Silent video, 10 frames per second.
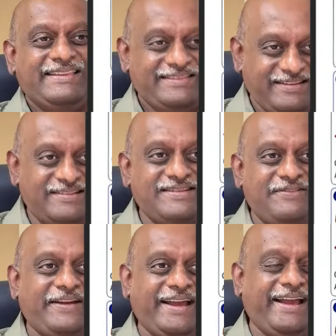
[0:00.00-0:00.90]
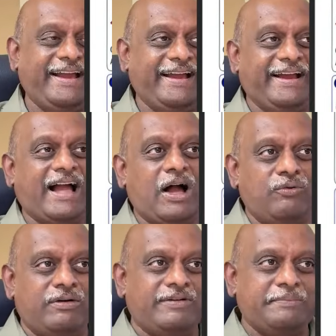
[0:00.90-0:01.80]
Just the way how
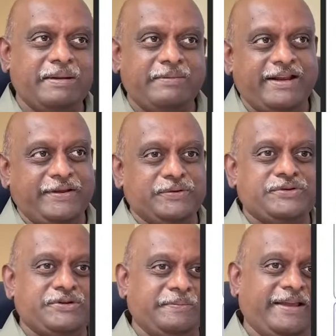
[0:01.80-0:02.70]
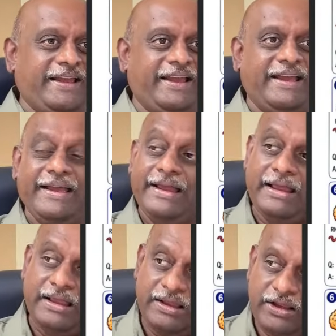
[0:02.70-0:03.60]
our memory used to be,
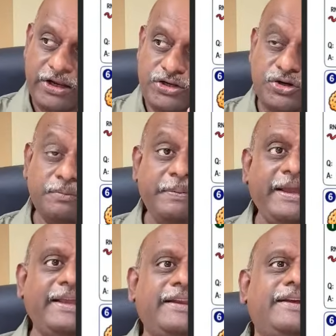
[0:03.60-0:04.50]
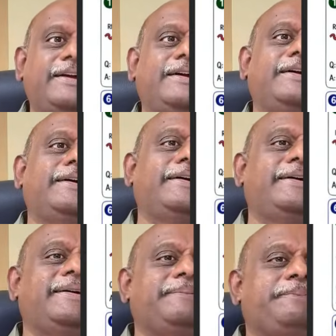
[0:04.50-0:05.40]
it should be in
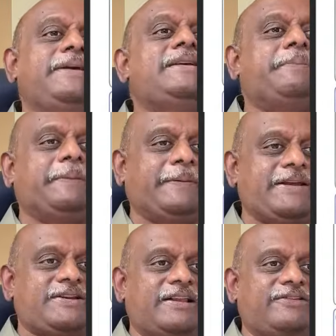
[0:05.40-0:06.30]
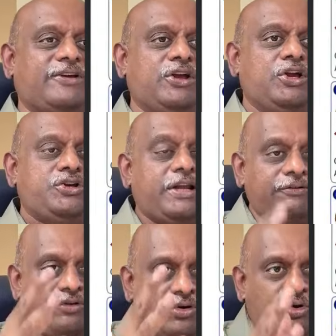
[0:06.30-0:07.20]
PG preparation also. You have
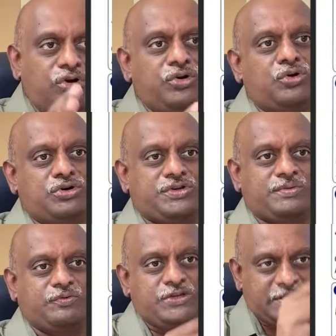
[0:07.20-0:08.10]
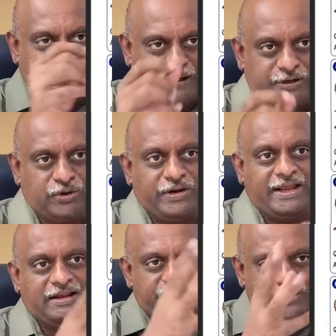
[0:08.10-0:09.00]
your own notes, which is
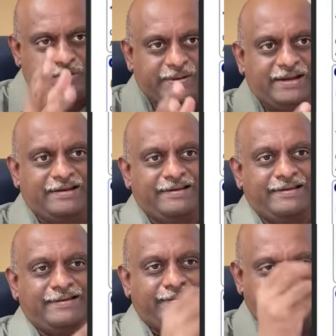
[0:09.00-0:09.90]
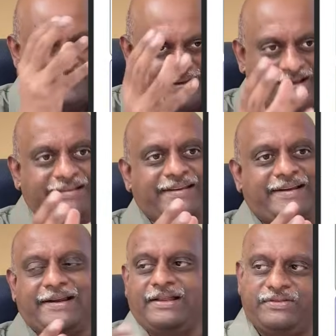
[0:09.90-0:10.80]
pictorial, visual,
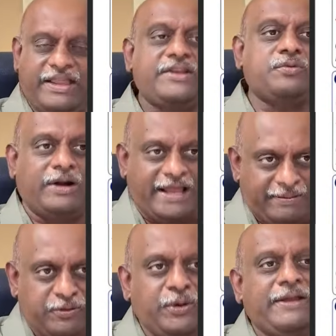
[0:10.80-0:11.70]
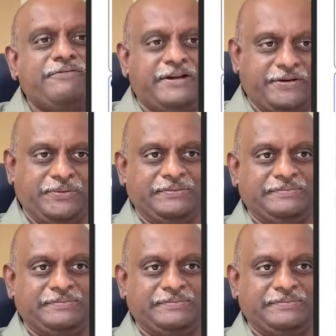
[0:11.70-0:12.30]
etc. That's what I am doing for you.